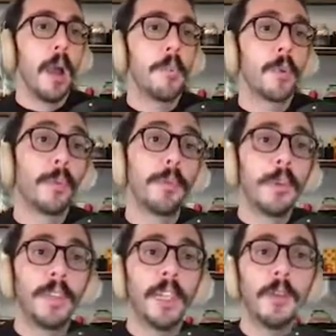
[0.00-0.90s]
We
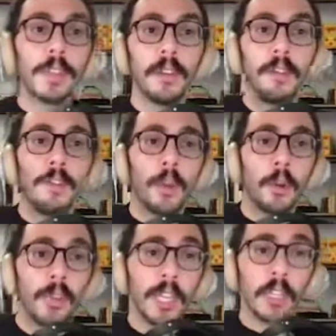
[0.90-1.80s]
removed the use of
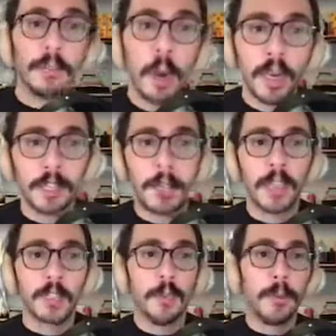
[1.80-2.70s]
quotation marks
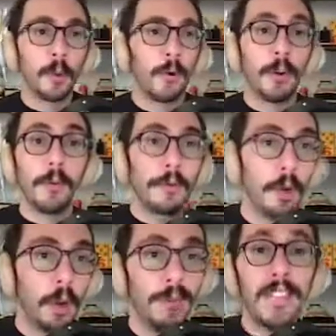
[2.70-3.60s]
because people were
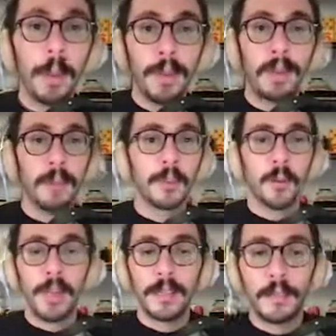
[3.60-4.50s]
retyping them.
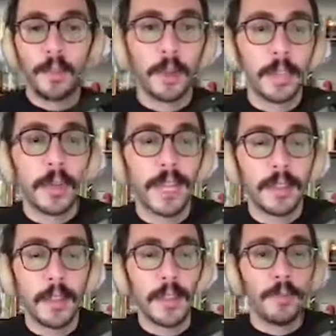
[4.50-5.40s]
So if you can look at
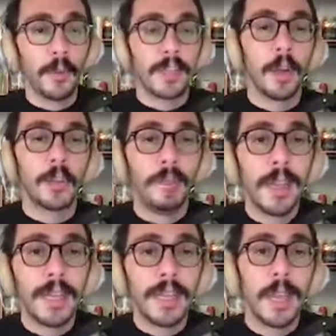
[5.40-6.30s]
if you see on the
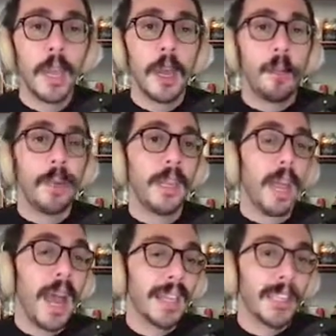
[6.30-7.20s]
right, we
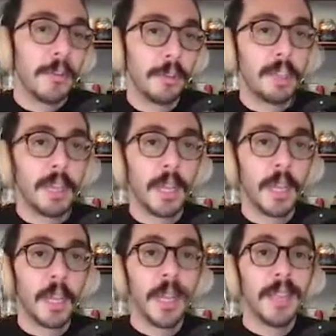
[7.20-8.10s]
asked users
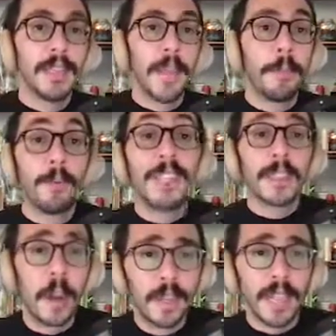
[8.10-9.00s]
to type
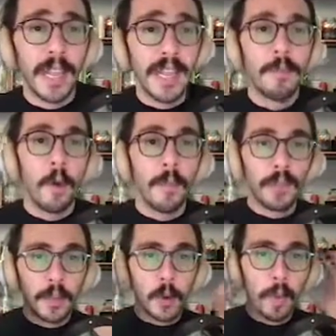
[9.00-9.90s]
restart at any
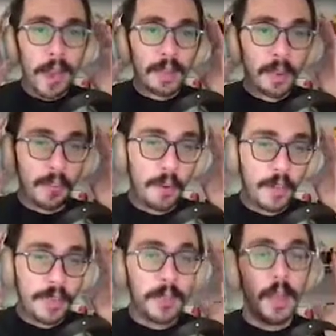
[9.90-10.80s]
moment to go back to the
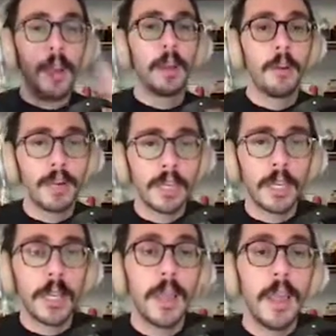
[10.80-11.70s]
first
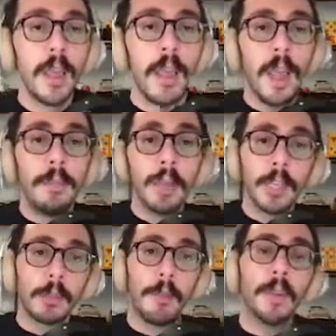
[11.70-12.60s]
question. And
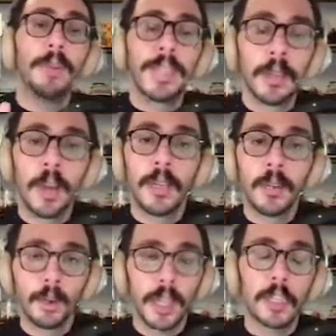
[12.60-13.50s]
because we put restart in
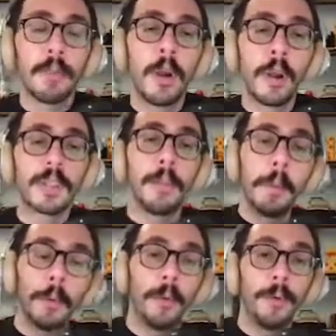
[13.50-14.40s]
quotation marks,
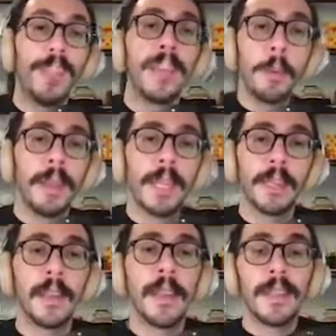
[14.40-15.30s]
people were retyping
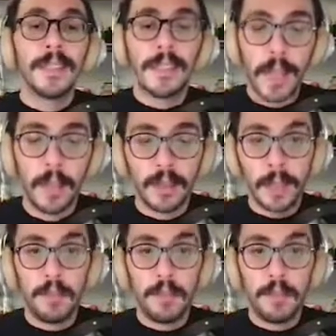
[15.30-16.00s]
it to get